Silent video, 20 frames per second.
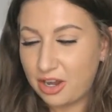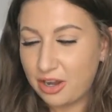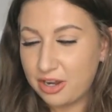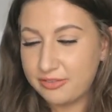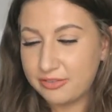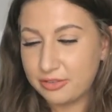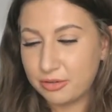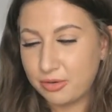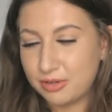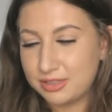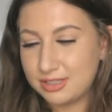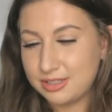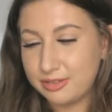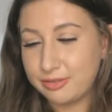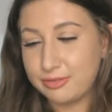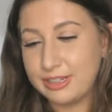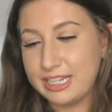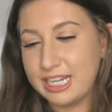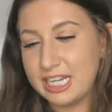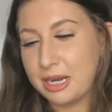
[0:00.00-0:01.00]
overall odds of
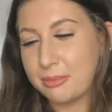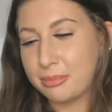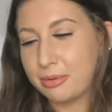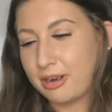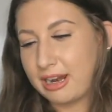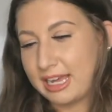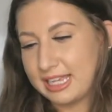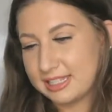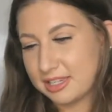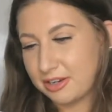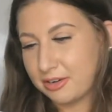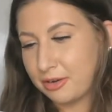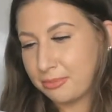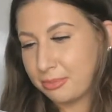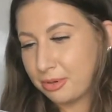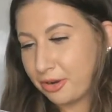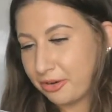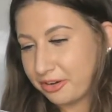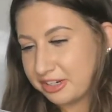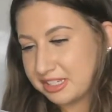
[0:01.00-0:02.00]
winning a prize are
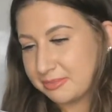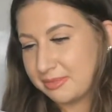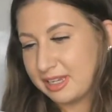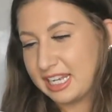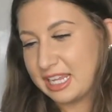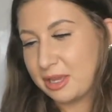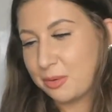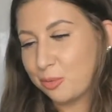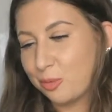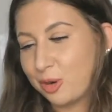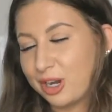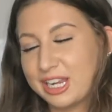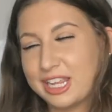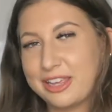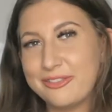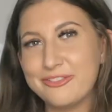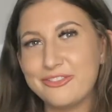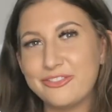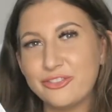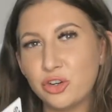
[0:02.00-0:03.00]
approximately 1
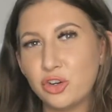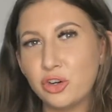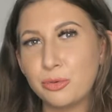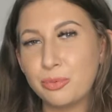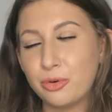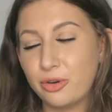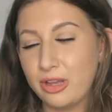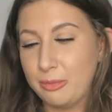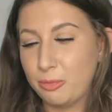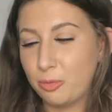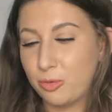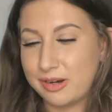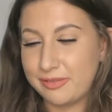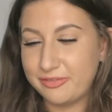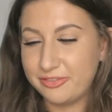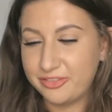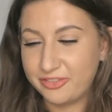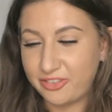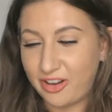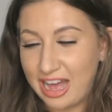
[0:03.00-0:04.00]
in
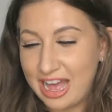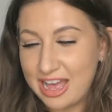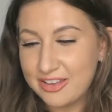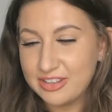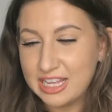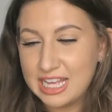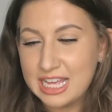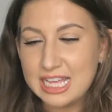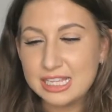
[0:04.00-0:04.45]
4.15.